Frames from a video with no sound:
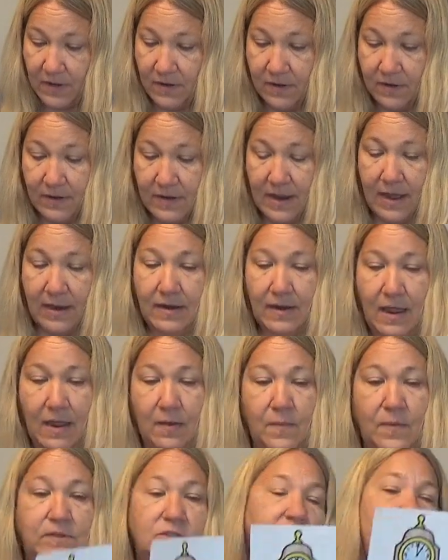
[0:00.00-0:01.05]
you're done, I
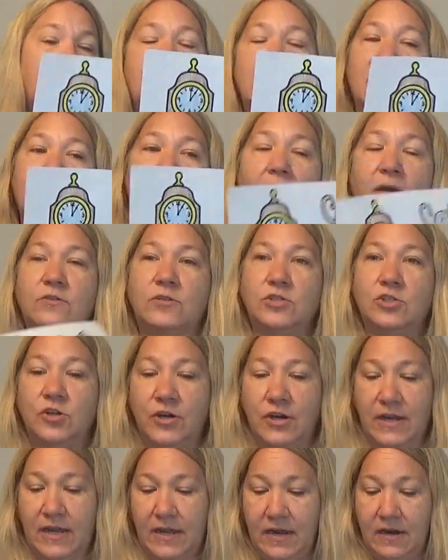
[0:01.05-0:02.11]
want you to get out your
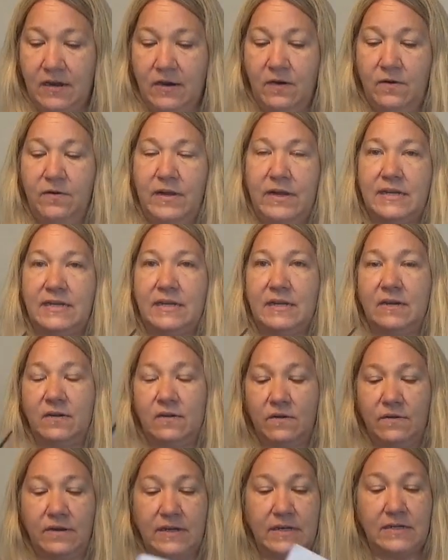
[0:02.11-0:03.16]
Hickory
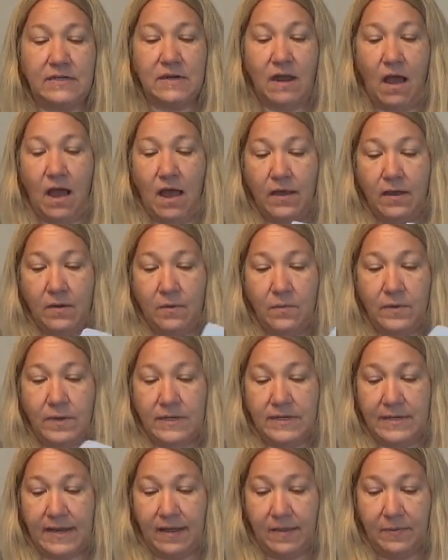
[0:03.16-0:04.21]
Dickory Dock
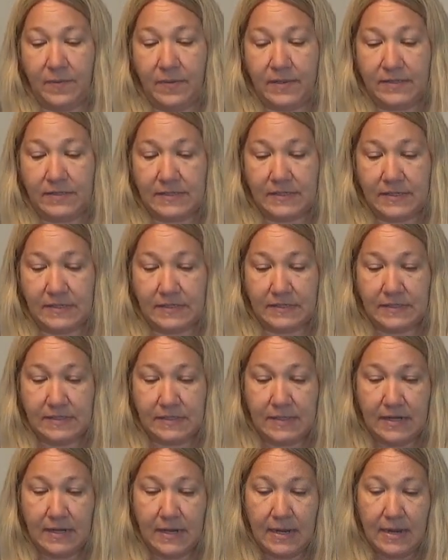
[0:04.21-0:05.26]
retail
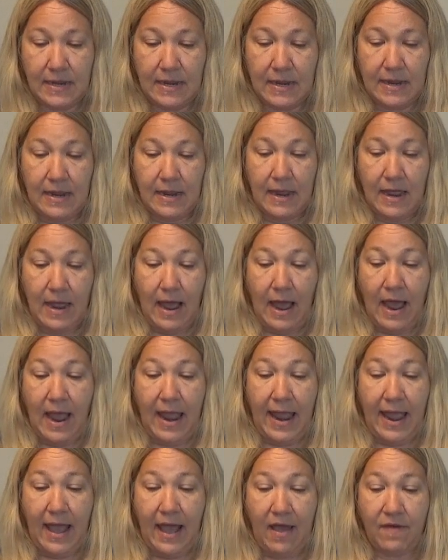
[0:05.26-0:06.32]
pieces. I
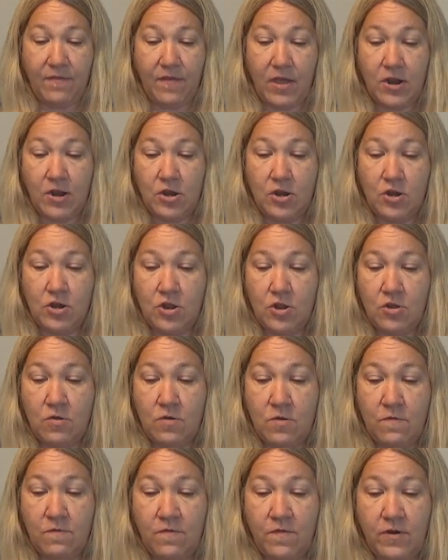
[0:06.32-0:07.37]
have a
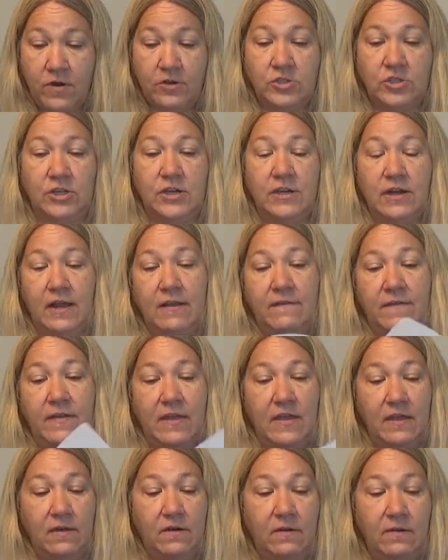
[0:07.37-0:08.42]
new version of
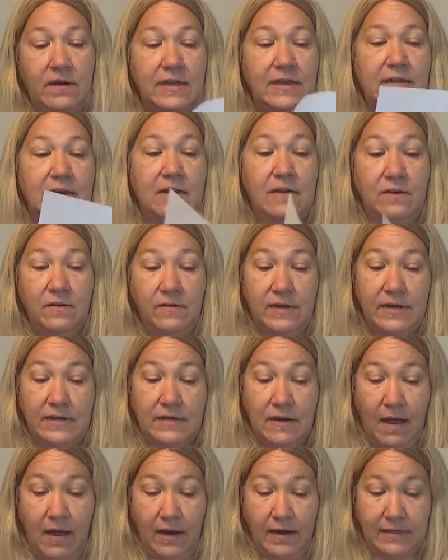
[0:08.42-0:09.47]
Hickory Dickory
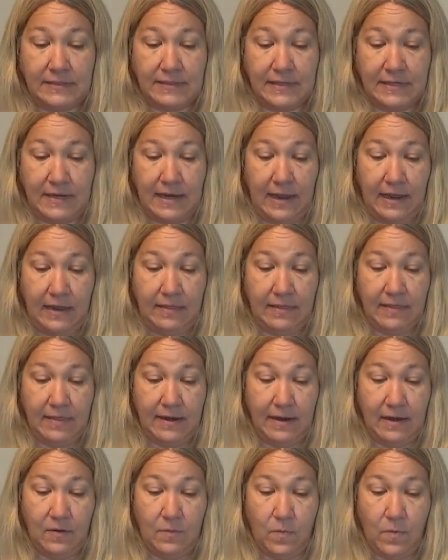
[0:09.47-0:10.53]
Dock today that
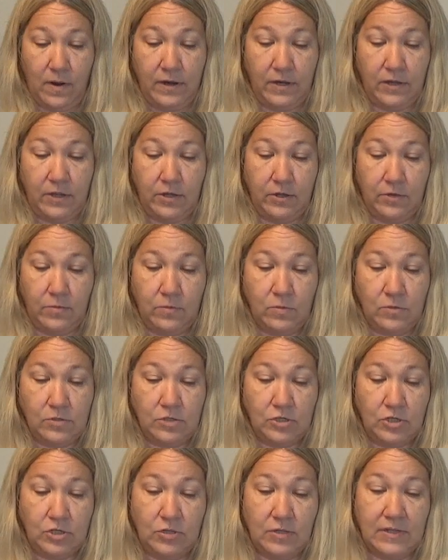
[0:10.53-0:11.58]
I want you
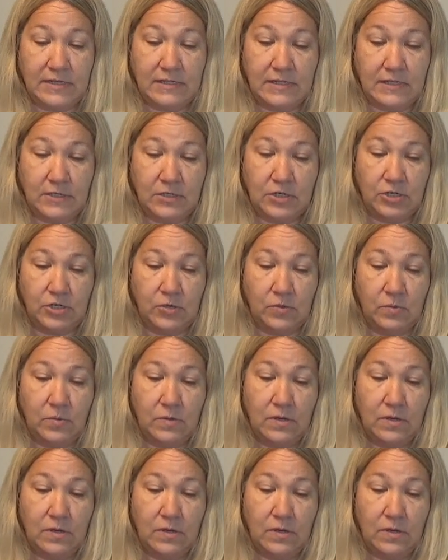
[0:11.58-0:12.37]
to listen to.